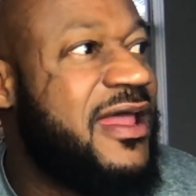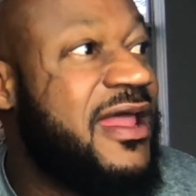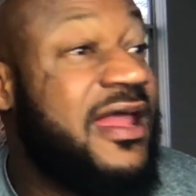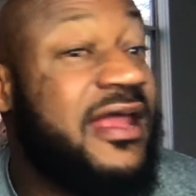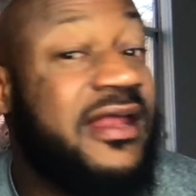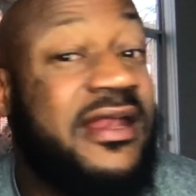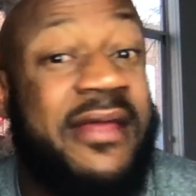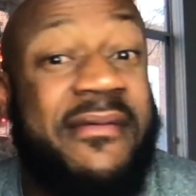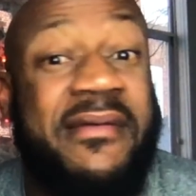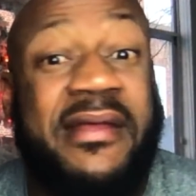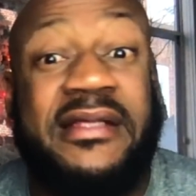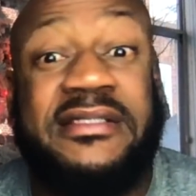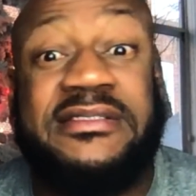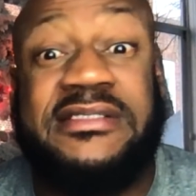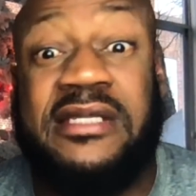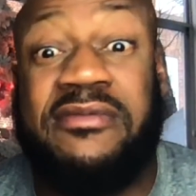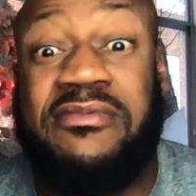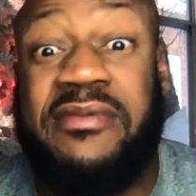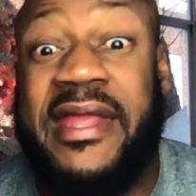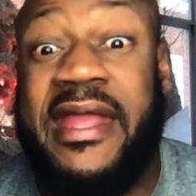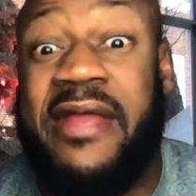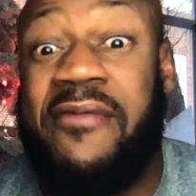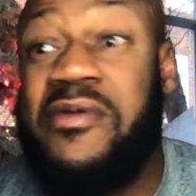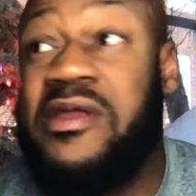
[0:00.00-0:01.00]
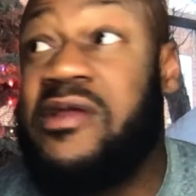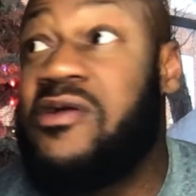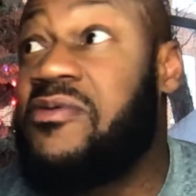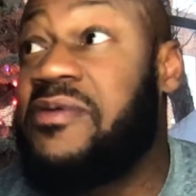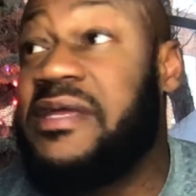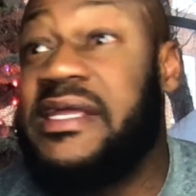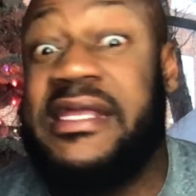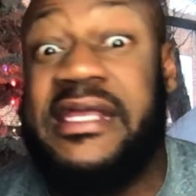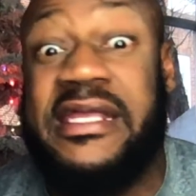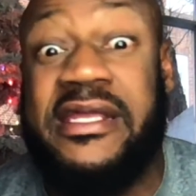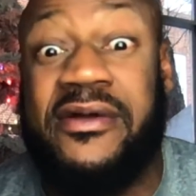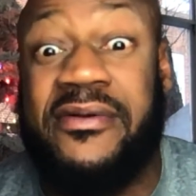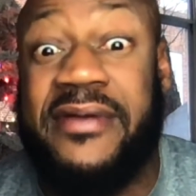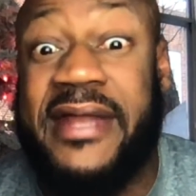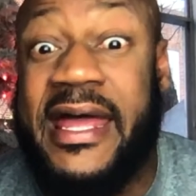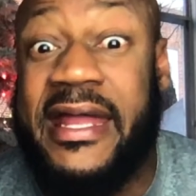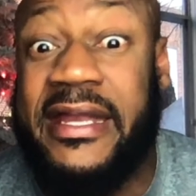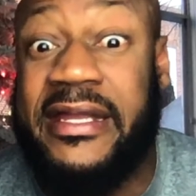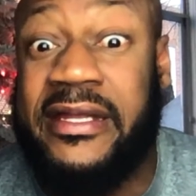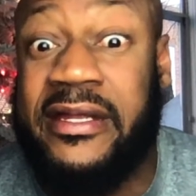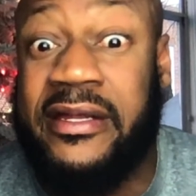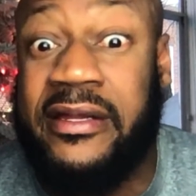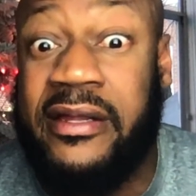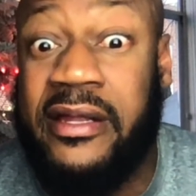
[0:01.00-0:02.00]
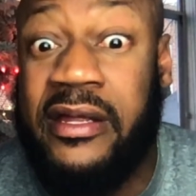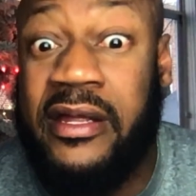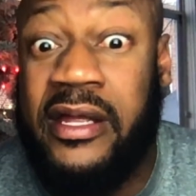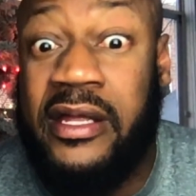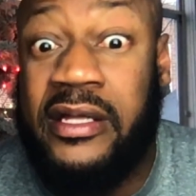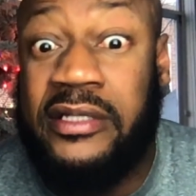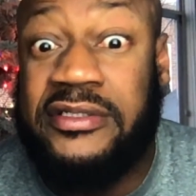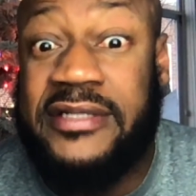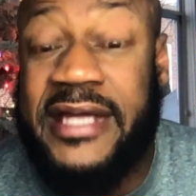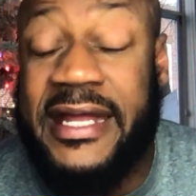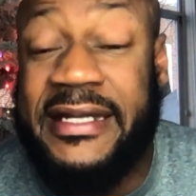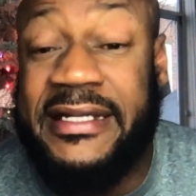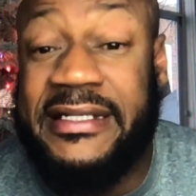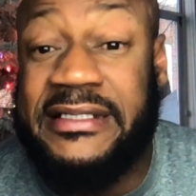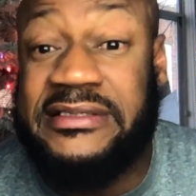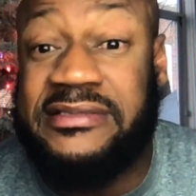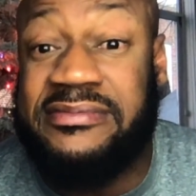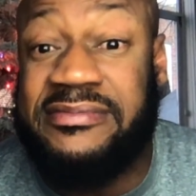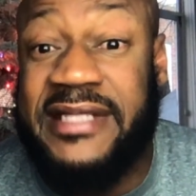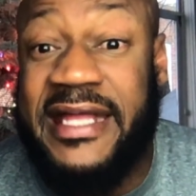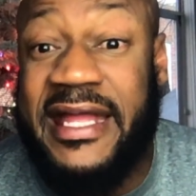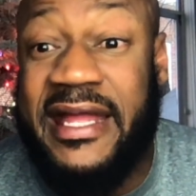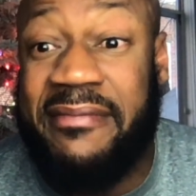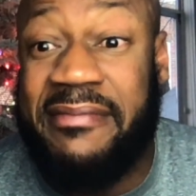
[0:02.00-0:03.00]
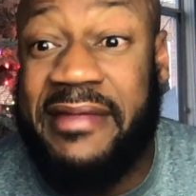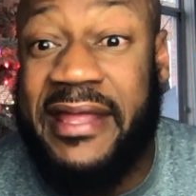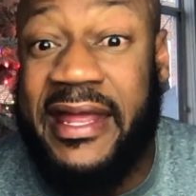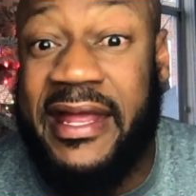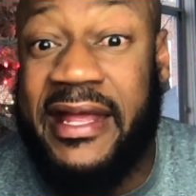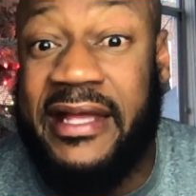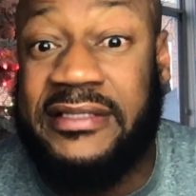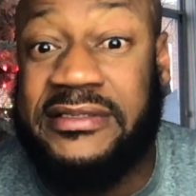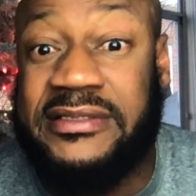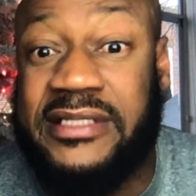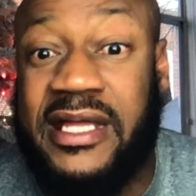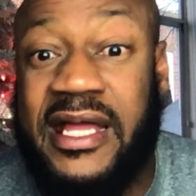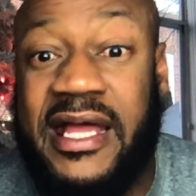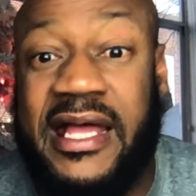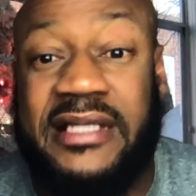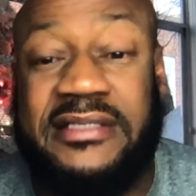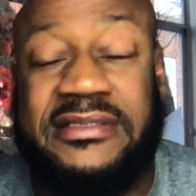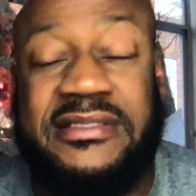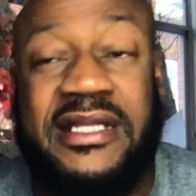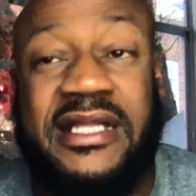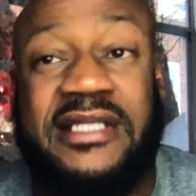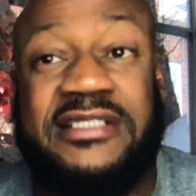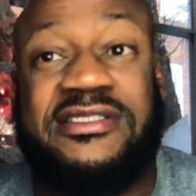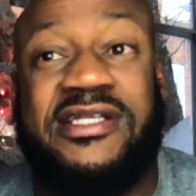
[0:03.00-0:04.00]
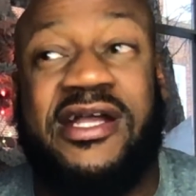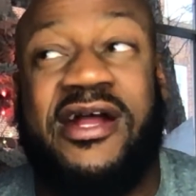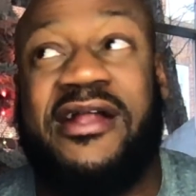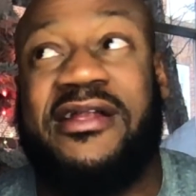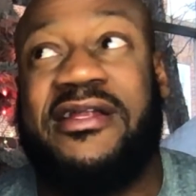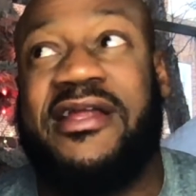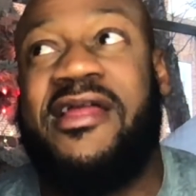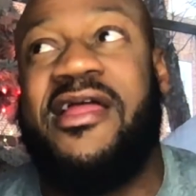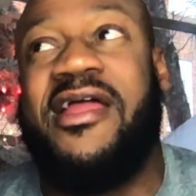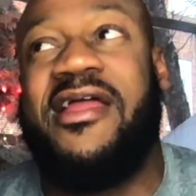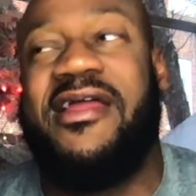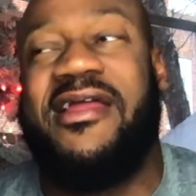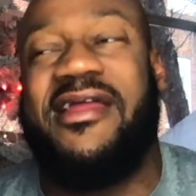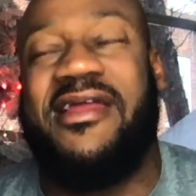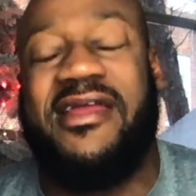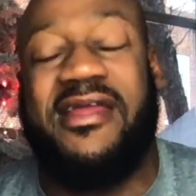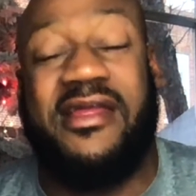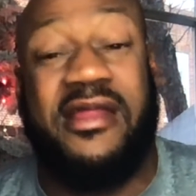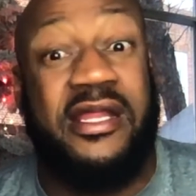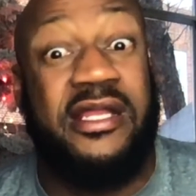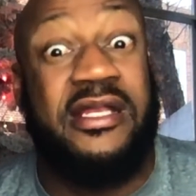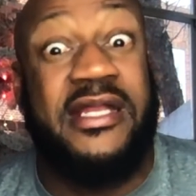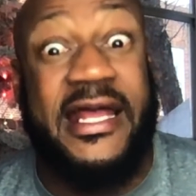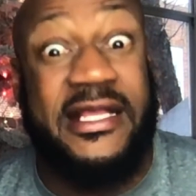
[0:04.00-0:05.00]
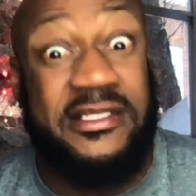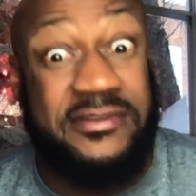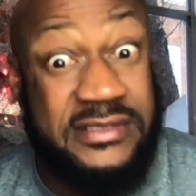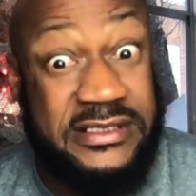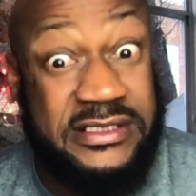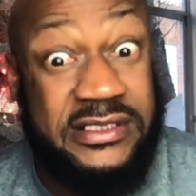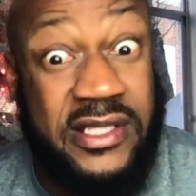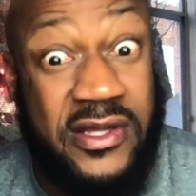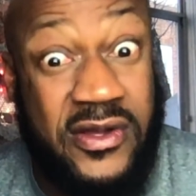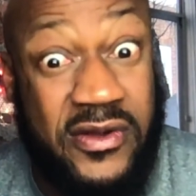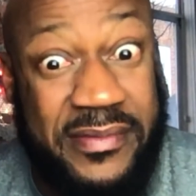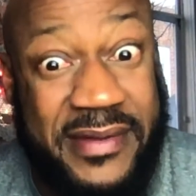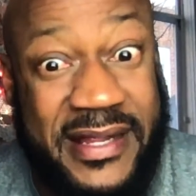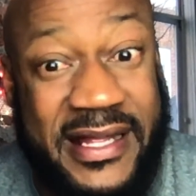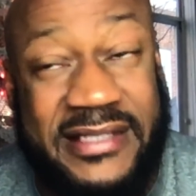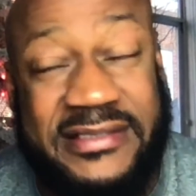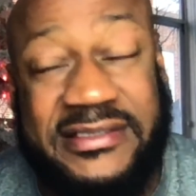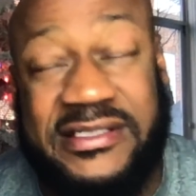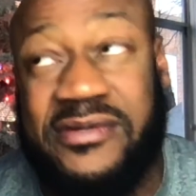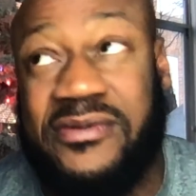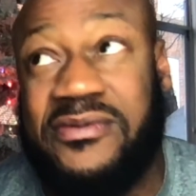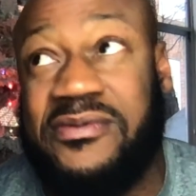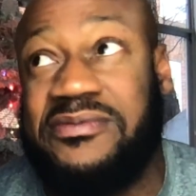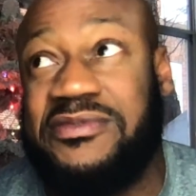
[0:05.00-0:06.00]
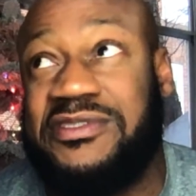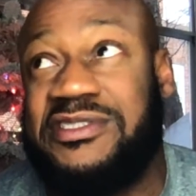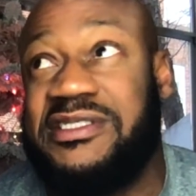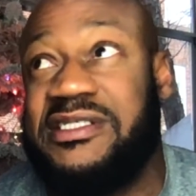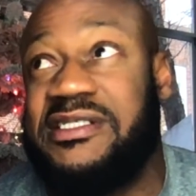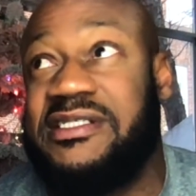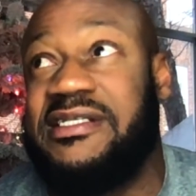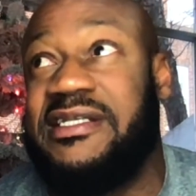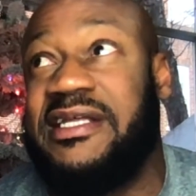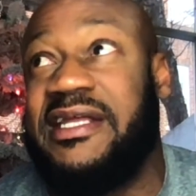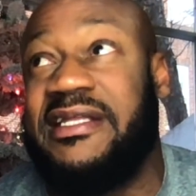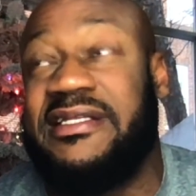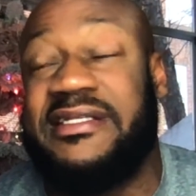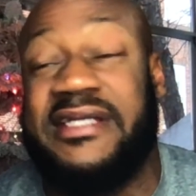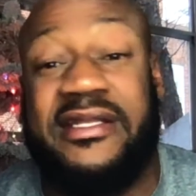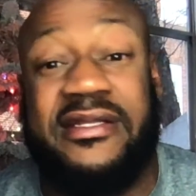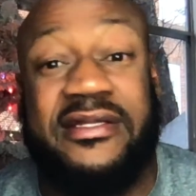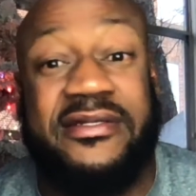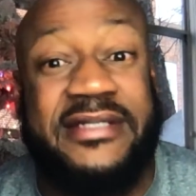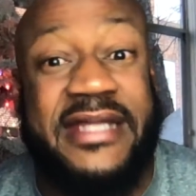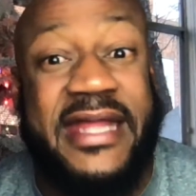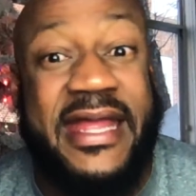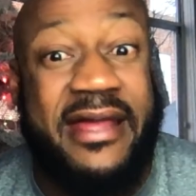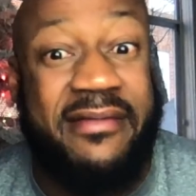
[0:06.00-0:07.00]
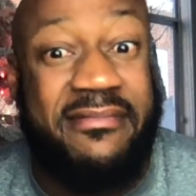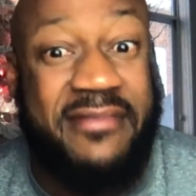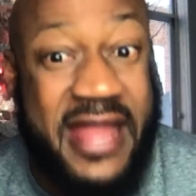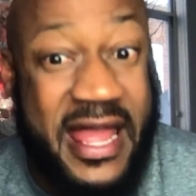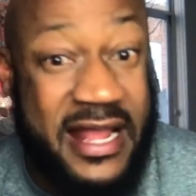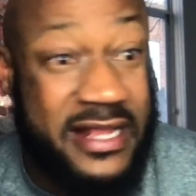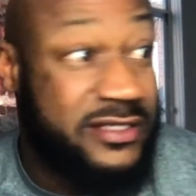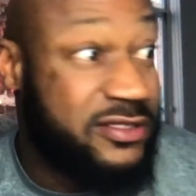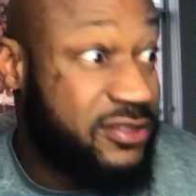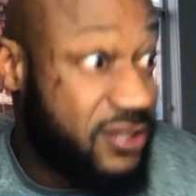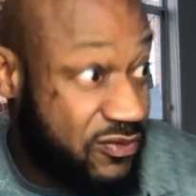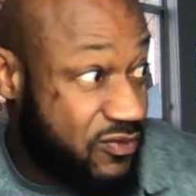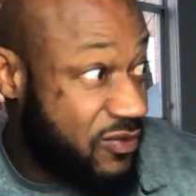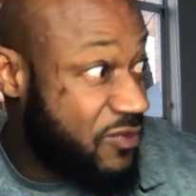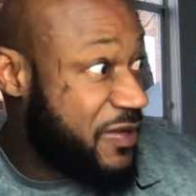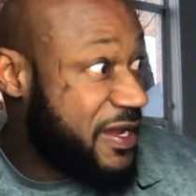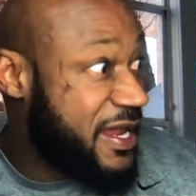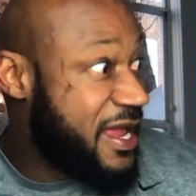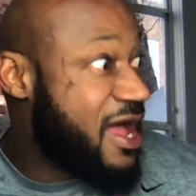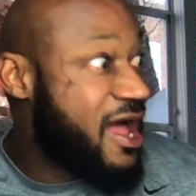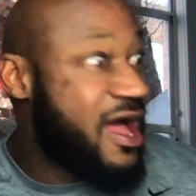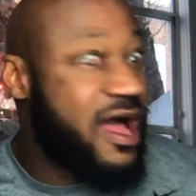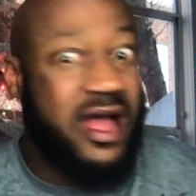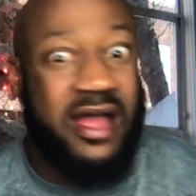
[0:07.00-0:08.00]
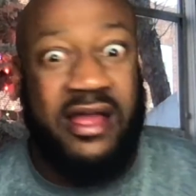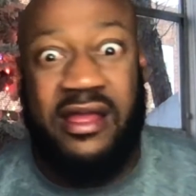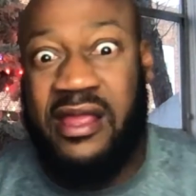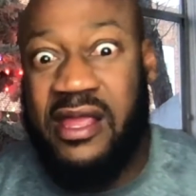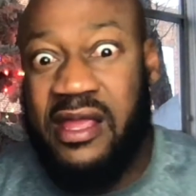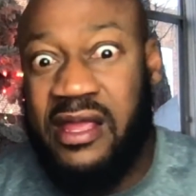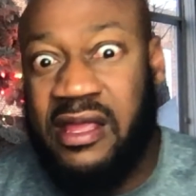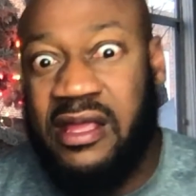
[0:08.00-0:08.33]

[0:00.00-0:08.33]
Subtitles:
And that man said, man, we going to get killed out here trying to get some damn gas. That's what he told me. I said, oh shit, he ain't getting no damn lock. And look where we are.